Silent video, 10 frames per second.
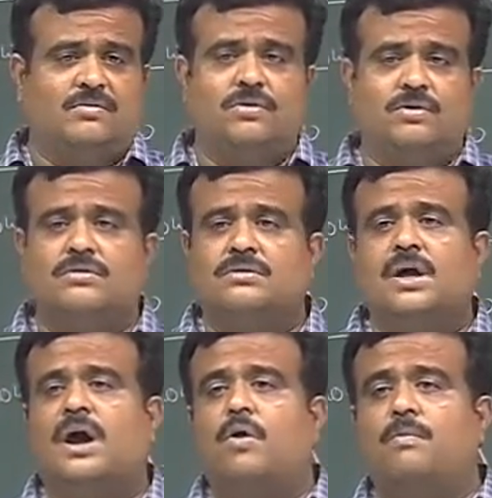we do not
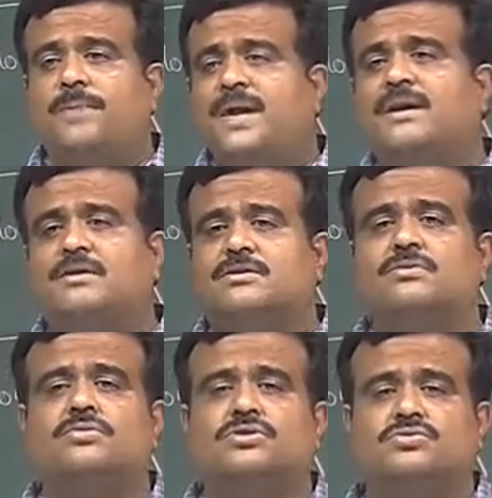know how big
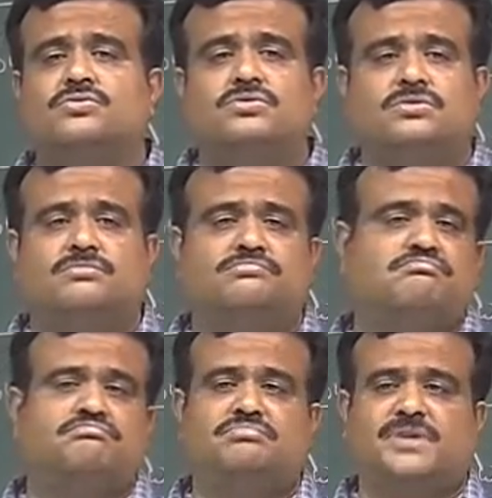we should
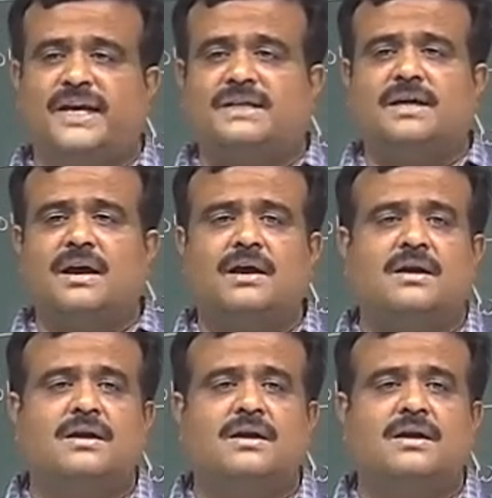take the